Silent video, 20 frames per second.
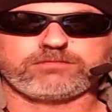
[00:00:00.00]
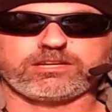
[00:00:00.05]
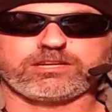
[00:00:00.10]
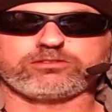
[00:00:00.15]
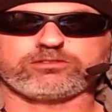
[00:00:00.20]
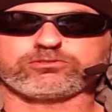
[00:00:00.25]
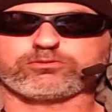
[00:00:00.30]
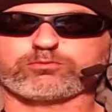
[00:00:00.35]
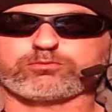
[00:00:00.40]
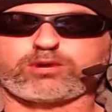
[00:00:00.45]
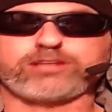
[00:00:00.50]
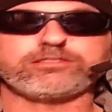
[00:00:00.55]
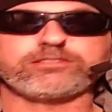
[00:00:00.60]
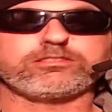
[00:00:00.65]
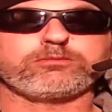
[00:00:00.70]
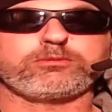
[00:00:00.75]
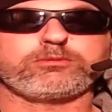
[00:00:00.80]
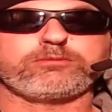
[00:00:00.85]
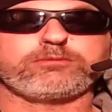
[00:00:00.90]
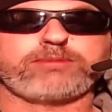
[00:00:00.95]
And there's a price
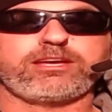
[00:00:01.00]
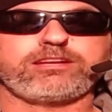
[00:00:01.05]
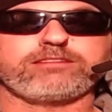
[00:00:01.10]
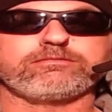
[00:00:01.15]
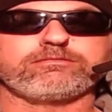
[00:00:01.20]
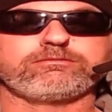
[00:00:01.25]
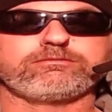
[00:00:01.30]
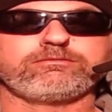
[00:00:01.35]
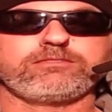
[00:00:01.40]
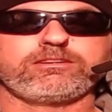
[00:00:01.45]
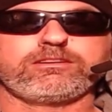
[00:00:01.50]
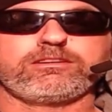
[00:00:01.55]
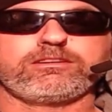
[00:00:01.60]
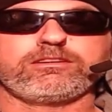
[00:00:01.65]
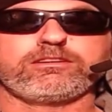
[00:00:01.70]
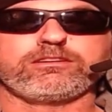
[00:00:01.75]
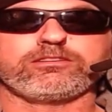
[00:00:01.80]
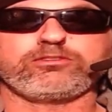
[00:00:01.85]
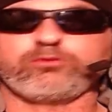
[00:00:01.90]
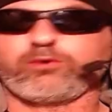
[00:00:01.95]
to be paid.
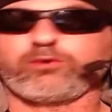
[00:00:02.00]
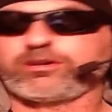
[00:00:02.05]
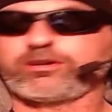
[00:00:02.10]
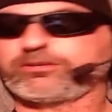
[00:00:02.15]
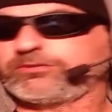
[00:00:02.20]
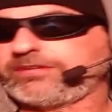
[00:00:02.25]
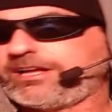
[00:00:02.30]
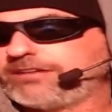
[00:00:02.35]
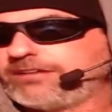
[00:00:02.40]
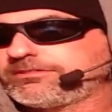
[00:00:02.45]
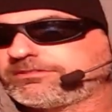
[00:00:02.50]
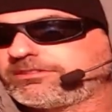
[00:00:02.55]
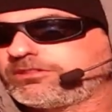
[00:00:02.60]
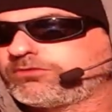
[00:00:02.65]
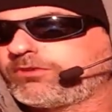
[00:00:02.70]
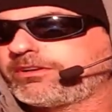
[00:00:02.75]
You want to announce that you're